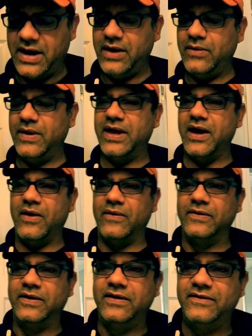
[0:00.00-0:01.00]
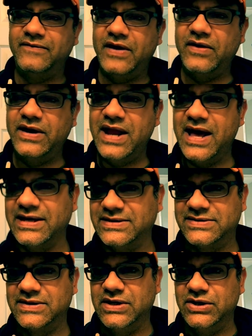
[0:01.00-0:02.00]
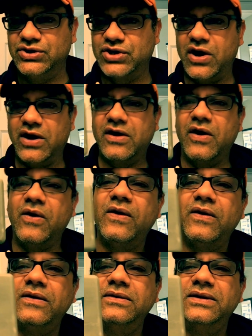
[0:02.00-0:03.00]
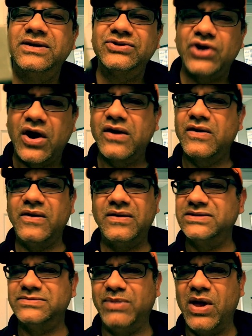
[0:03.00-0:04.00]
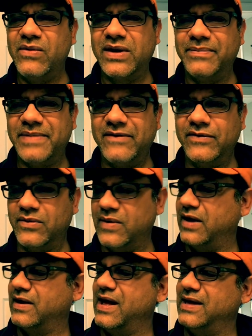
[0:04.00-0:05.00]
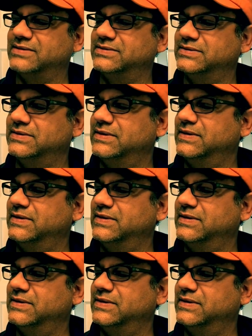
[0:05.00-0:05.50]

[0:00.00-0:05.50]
right, here we go. Very nice. Charcoal. Charcoal is blowing up everywhere, guys.